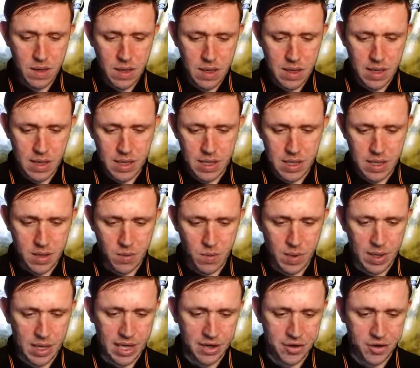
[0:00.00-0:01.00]

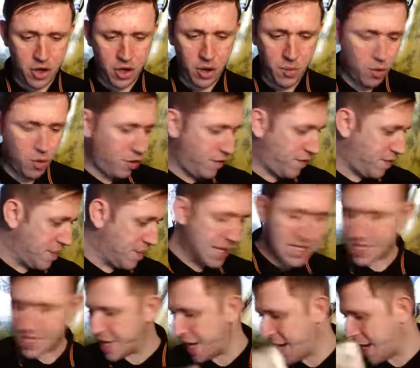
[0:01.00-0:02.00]
We'll get two more from
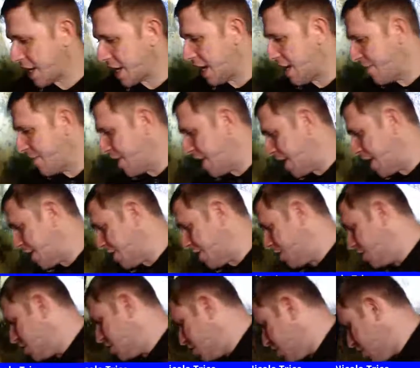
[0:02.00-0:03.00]
this deck and then
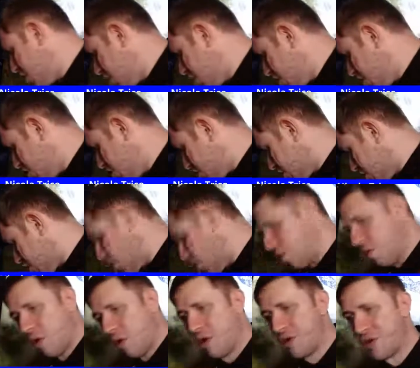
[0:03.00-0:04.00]

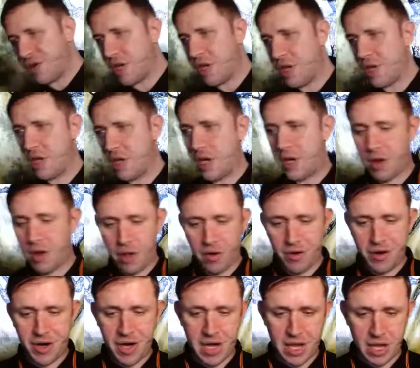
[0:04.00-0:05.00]
go on to another
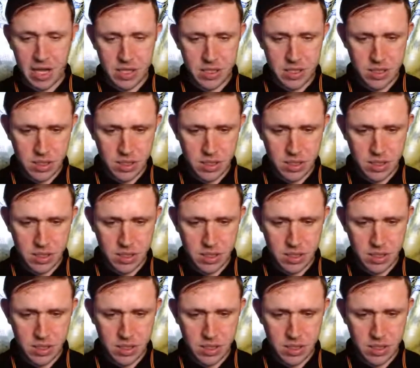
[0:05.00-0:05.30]
deck.